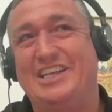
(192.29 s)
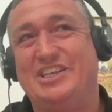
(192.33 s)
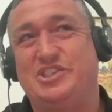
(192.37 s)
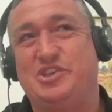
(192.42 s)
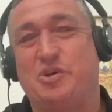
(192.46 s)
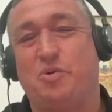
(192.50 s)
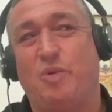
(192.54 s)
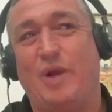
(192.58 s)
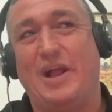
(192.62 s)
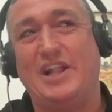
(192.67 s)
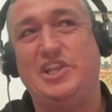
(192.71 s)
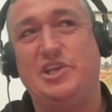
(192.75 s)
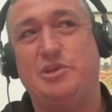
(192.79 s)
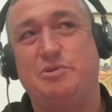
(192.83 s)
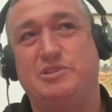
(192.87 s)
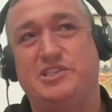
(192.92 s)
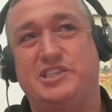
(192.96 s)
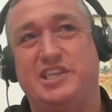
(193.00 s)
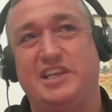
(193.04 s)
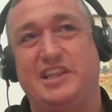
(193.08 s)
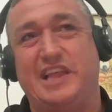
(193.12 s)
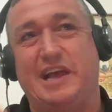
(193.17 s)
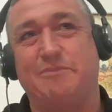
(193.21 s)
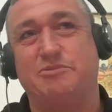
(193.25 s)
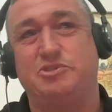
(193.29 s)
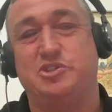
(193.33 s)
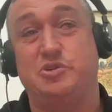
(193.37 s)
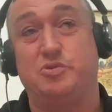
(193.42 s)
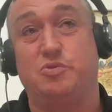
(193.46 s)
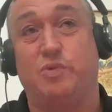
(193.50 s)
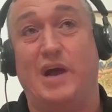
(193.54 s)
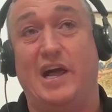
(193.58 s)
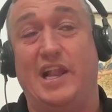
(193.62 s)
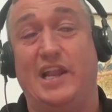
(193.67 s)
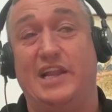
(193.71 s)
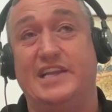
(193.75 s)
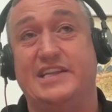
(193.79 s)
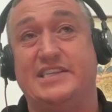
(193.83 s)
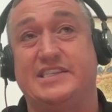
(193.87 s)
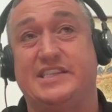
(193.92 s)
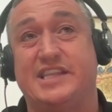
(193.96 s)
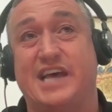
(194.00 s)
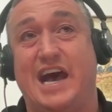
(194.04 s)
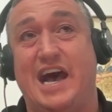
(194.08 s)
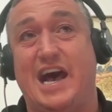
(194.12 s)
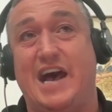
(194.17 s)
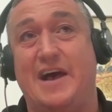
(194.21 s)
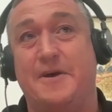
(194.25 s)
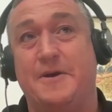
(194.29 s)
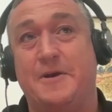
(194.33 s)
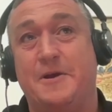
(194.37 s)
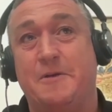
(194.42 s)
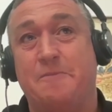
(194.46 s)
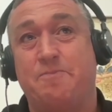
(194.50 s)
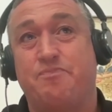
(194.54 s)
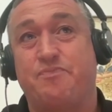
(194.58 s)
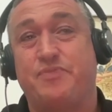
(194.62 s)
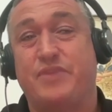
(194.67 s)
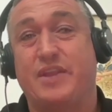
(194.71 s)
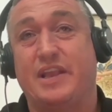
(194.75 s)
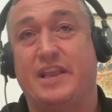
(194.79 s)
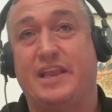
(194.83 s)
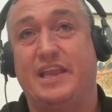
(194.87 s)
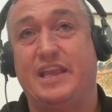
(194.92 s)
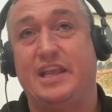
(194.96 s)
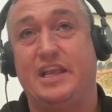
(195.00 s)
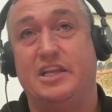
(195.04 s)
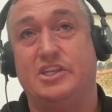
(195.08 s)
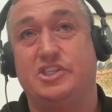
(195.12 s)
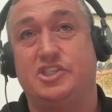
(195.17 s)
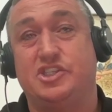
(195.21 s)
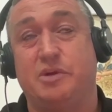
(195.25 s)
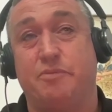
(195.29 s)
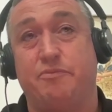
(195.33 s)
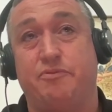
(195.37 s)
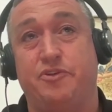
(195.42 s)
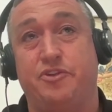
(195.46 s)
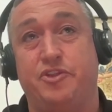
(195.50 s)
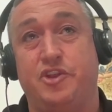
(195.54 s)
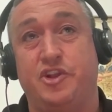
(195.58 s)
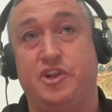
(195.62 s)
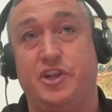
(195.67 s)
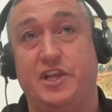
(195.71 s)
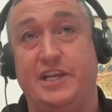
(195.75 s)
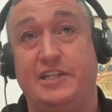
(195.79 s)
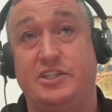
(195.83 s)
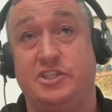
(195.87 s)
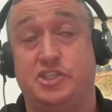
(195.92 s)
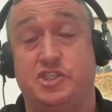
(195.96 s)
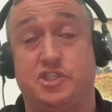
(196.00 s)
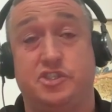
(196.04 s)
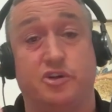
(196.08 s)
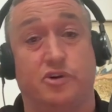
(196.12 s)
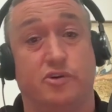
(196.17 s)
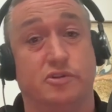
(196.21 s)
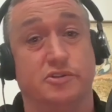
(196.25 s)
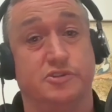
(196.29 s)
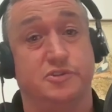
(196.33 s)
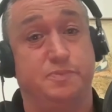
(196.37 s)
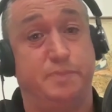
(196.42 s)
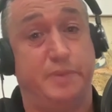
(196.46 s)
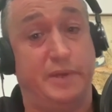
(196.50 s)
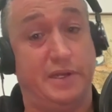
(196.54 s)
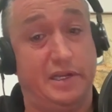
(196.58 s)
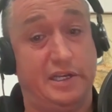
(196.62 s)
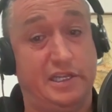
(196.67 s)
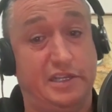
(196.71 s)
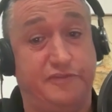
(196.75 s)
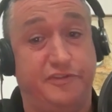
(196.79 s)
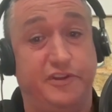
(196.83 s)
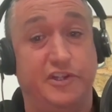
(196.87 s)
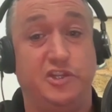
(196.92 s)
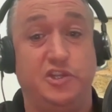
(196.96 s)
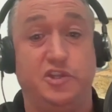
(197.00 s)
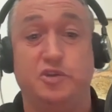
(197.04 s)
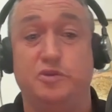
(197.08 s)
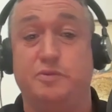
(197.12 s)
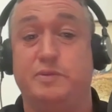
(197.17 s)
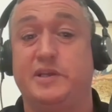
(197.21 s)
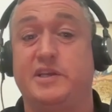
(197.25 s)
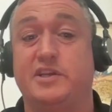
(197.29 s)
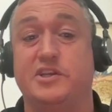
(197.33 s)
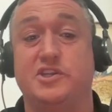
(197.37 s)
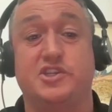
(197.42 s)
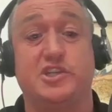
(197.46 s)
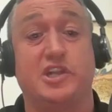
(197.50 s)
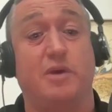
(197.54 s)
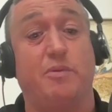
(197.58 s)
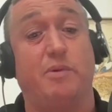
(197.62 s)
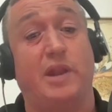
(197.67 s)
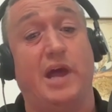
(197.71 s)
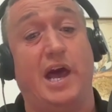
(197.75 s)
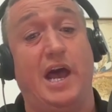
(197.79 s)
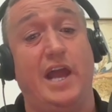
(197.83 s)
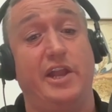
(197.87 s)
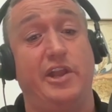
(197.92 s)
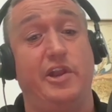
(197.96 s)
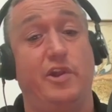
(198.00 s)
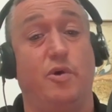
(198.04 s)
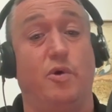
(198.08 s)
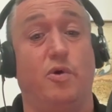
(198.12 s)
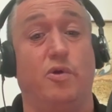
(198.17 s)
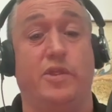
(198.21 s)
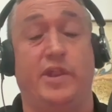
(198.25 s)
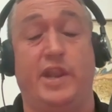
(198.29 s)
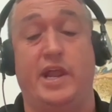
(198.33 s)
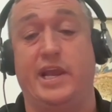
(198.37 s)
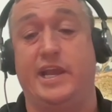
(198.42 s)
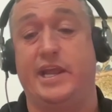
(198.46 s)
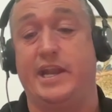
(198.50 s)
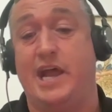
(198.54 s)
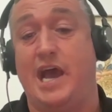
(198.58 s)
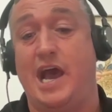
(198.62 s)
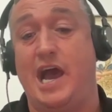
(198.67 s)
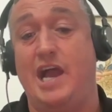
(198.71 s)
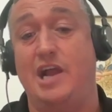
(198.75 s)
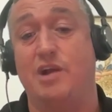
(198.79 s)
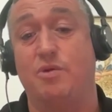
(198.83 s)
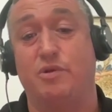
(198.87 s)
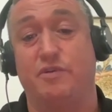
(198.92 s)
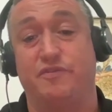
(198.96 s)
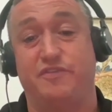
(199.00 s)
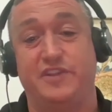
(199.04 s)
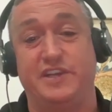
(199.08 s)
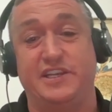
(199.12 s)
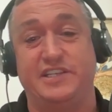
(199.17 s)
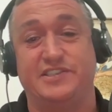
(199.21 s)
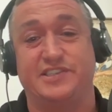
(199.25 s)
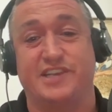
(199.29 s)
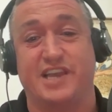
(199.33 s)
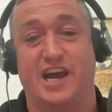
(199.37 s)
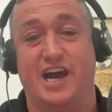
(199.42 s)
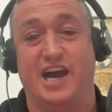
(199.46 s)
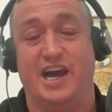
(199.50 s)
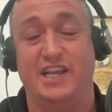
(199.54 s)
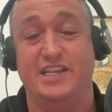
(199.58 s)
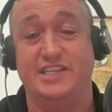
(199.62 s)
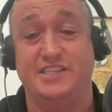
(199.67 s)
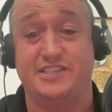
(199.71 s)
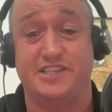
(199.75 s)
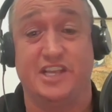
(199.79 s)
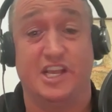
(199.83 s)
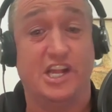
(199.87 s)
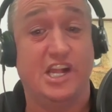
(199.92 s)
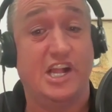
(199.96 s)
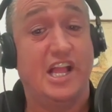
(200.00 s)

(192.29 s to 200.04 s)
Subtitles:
So when you see them do well, is that something that installs belief in you because you're like, well, I know that I can hang with these guys?